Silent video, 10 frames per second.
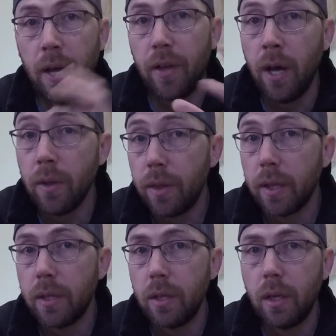the other thing
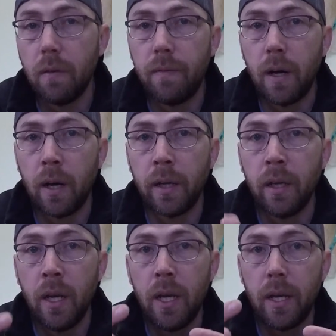that you need to find
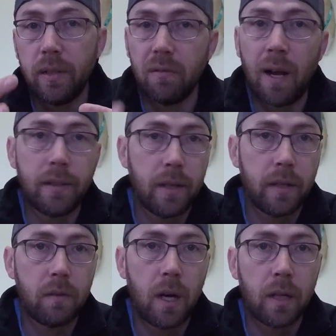is the right
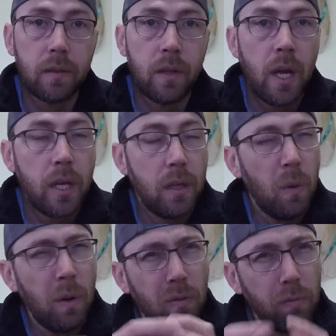size rocks. You
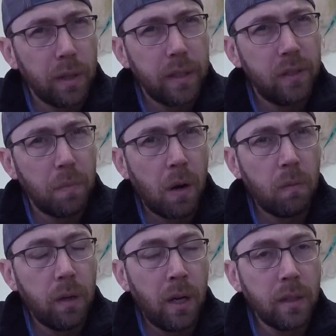don't want really small
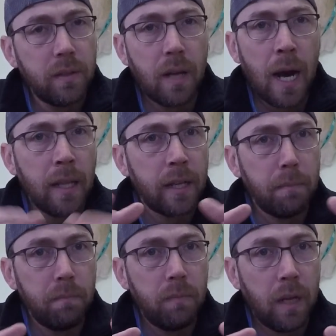rocks. I like
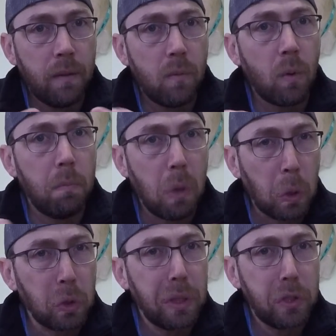kind of more
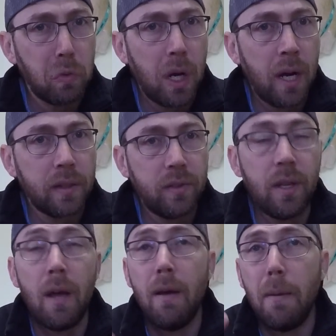boulderish rocks,
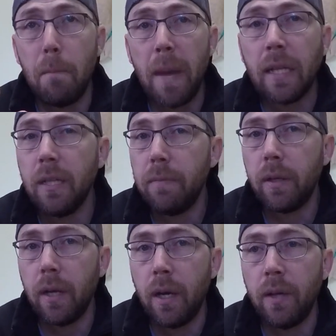mainly
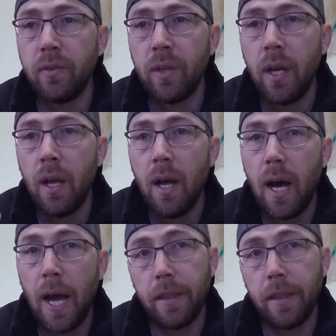because I